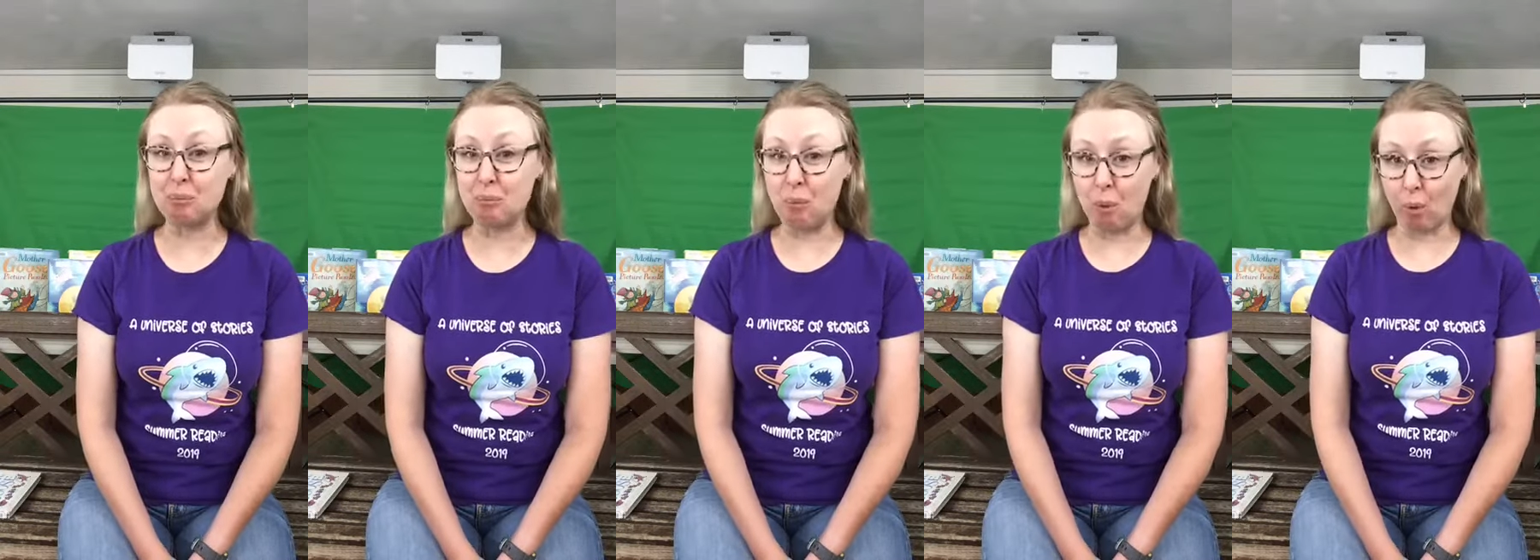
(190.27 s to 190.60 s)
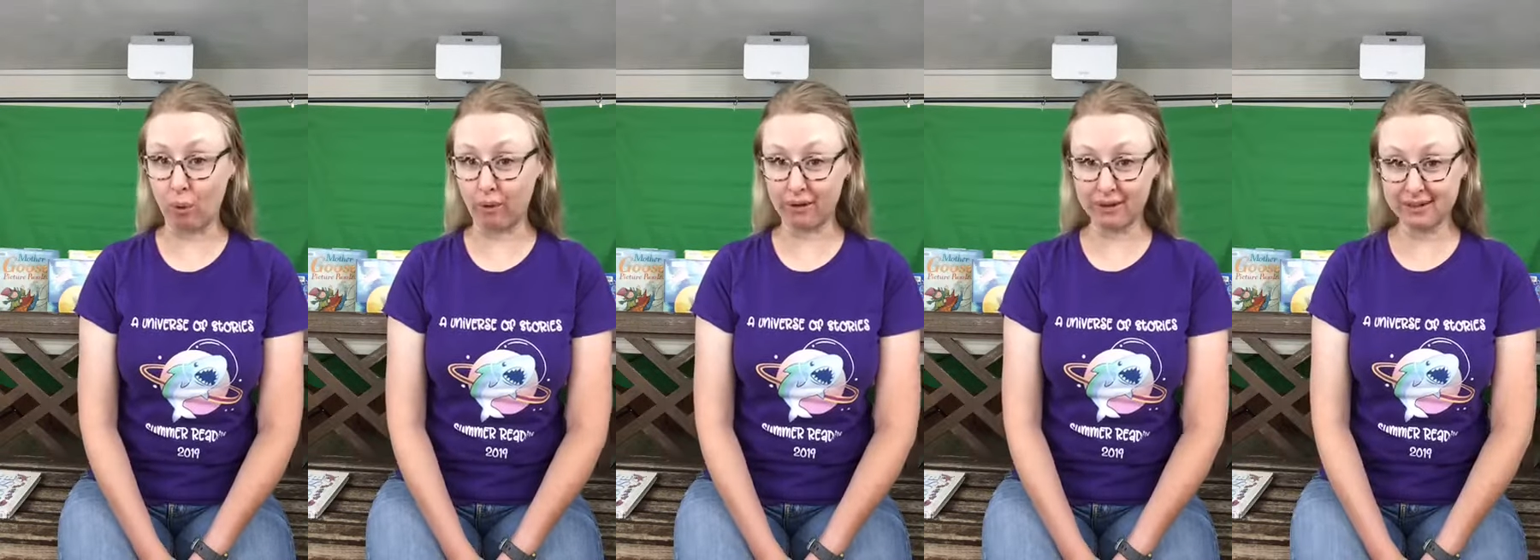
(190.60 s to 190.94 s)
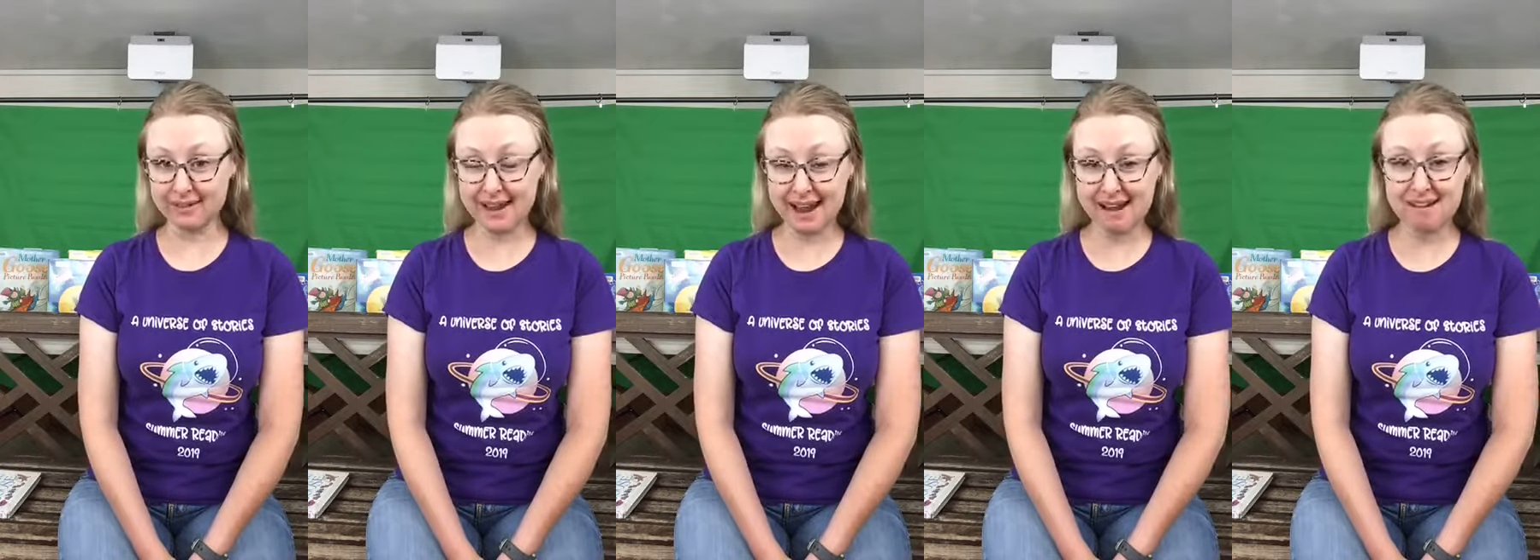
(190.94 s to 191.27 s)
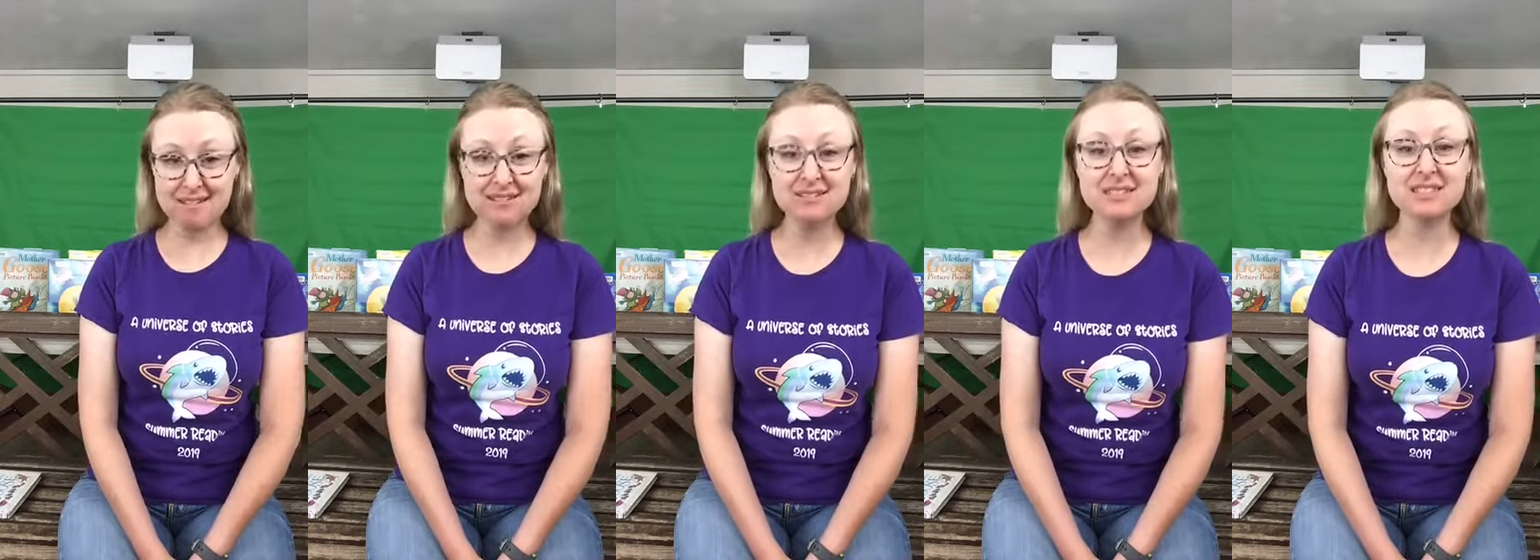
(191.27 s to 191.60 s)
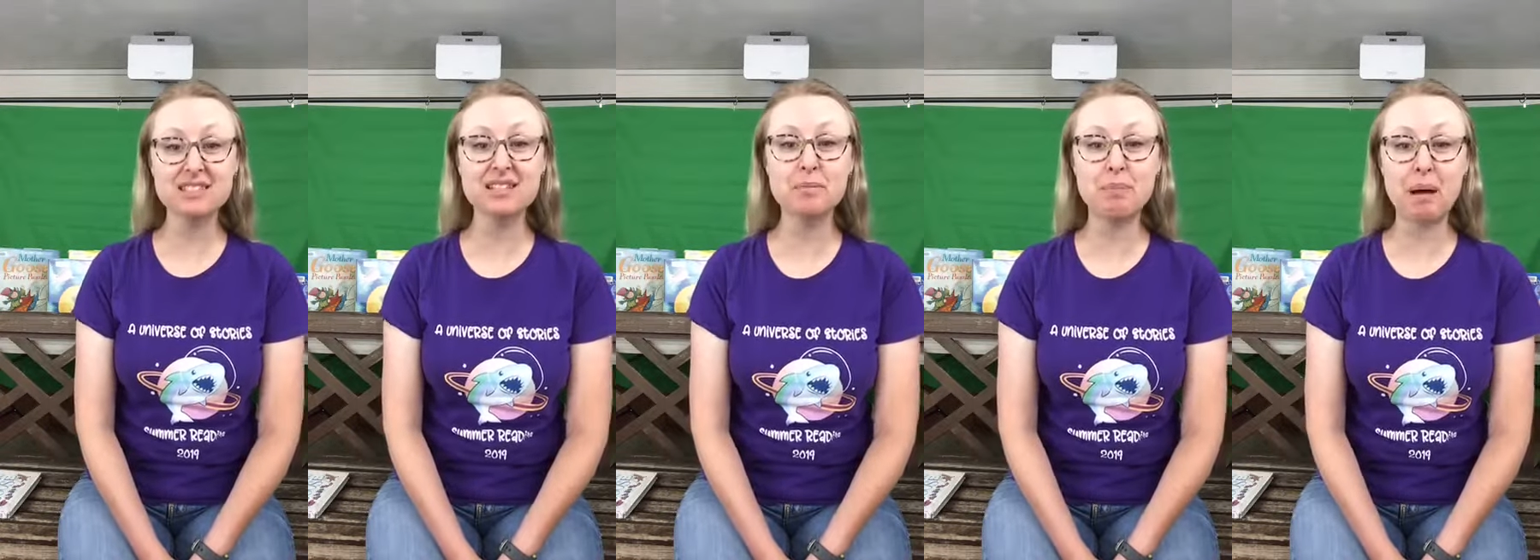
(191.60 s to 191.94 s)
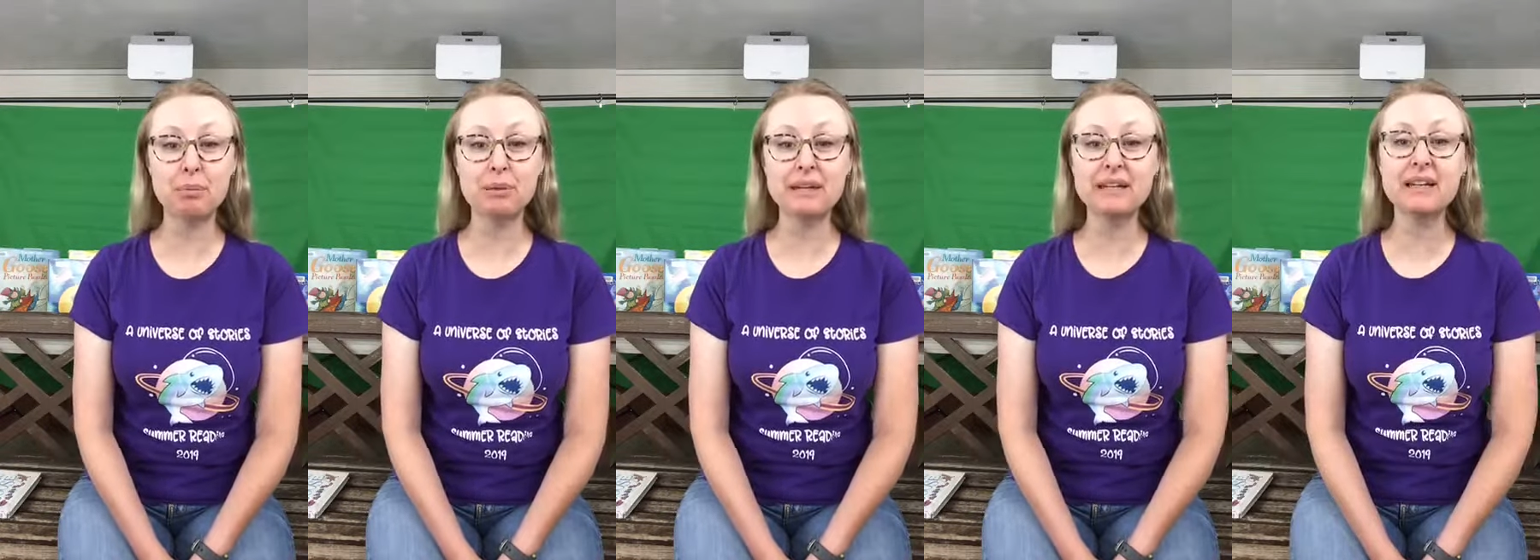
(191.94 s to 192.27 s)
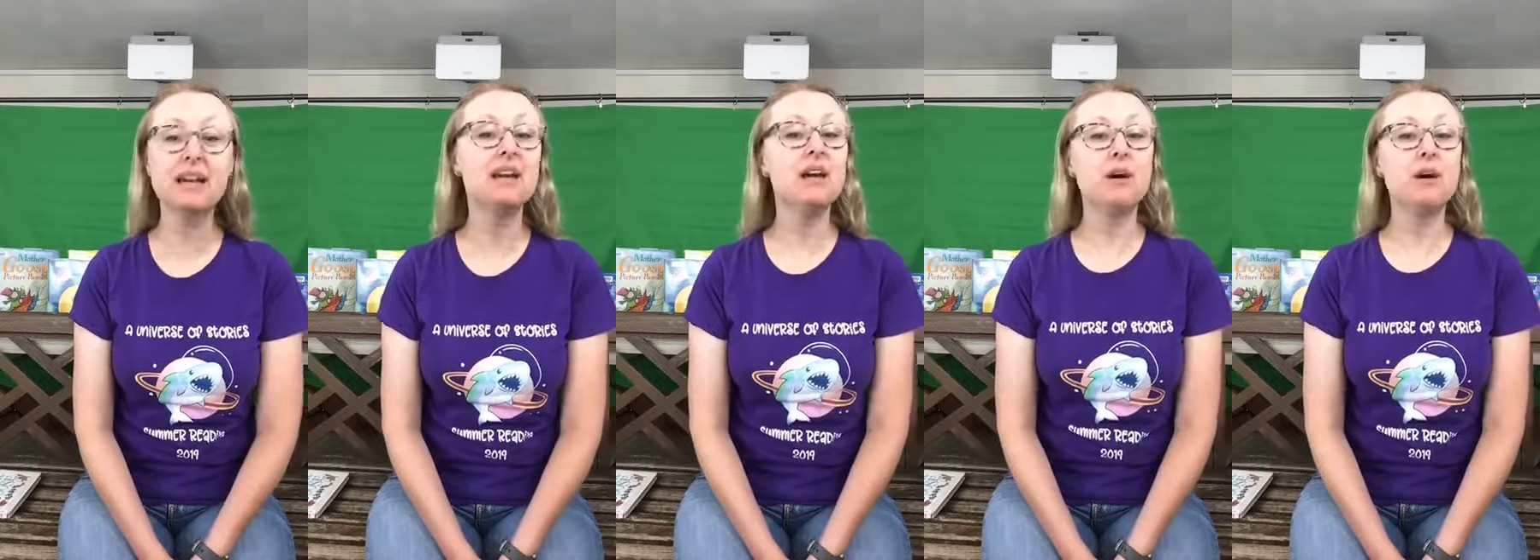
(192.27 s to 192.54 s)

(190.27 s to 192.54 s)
more now to the public.